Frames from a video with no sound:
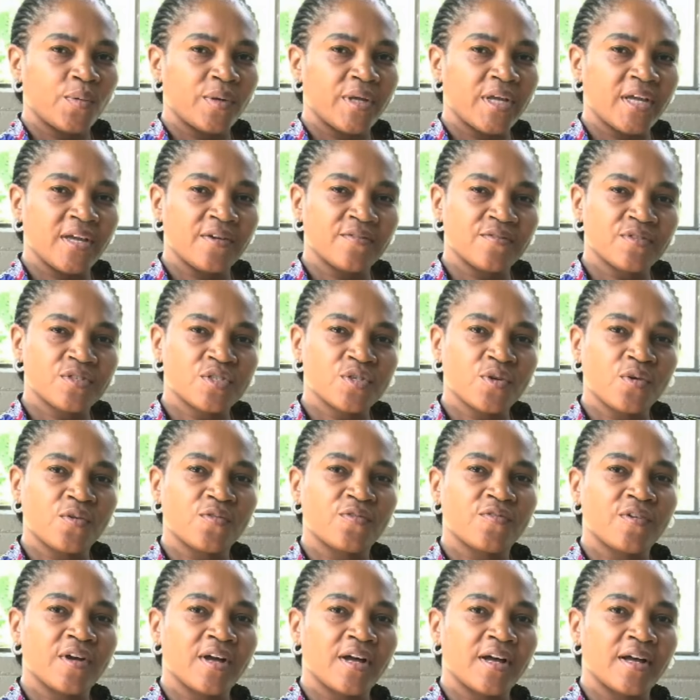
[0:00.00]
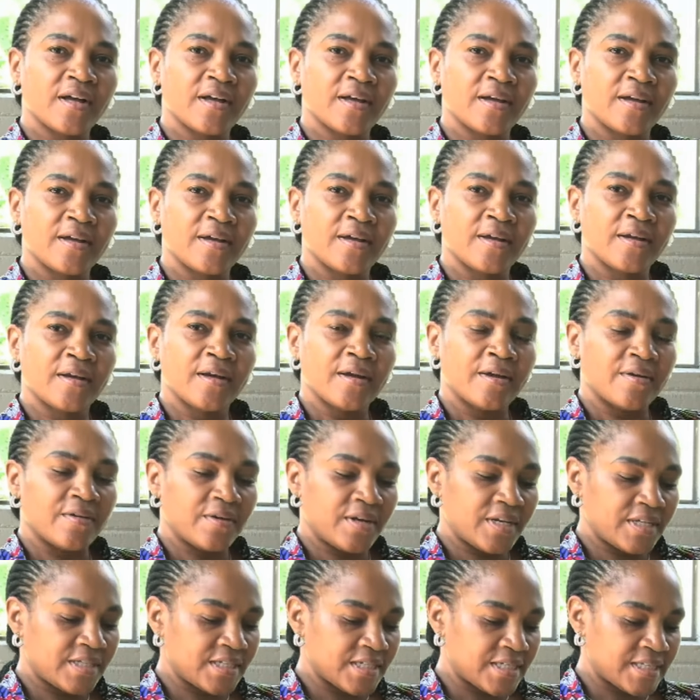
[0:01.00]
we have so far
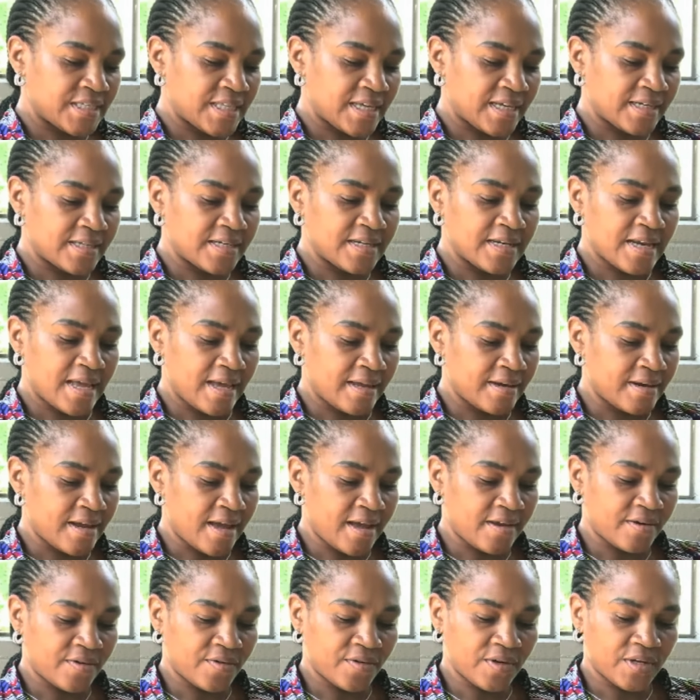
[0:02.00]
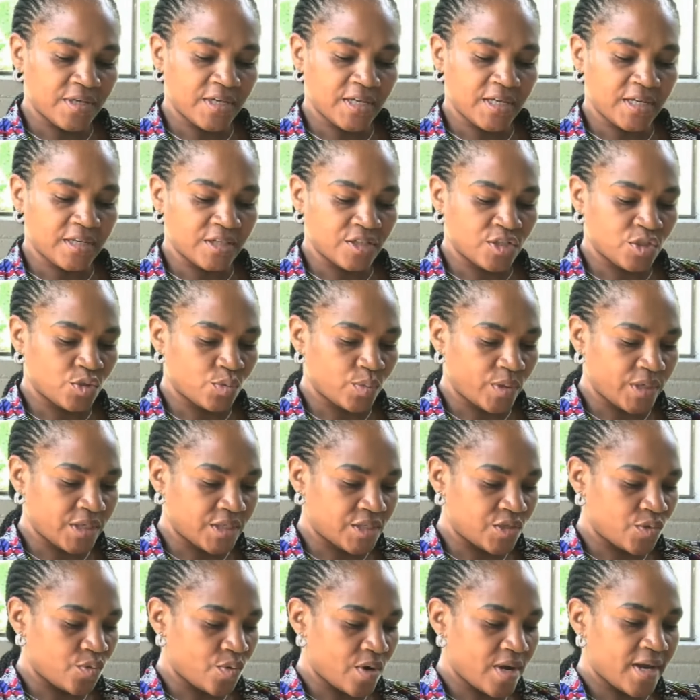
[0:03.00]
registered
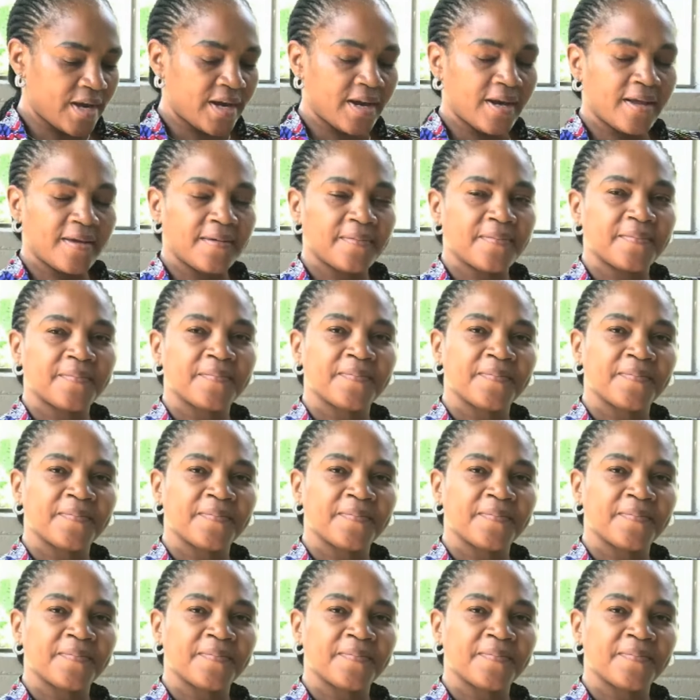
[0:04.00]
921.